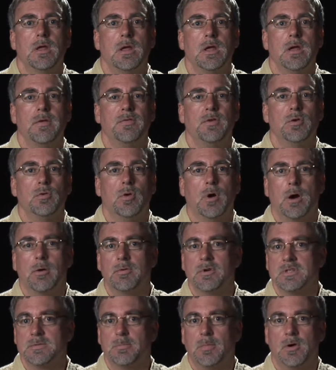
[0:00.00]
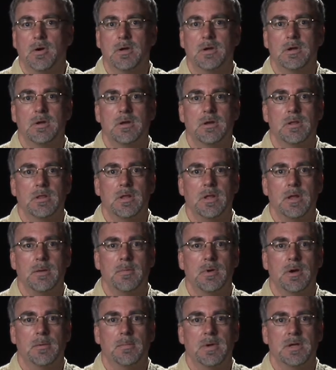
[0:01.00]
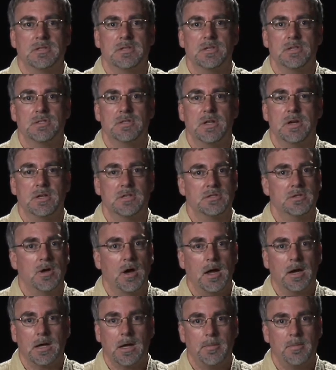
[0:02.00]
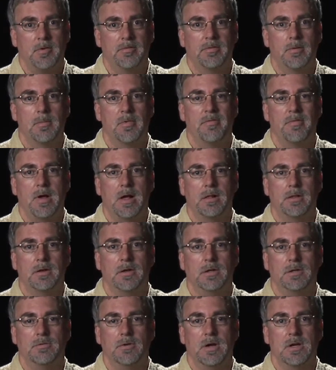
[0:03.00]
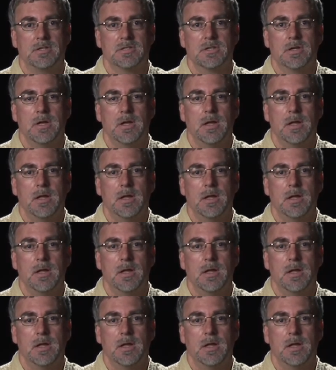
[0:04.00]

If you are responding to the email message and it's not coming from a valid address,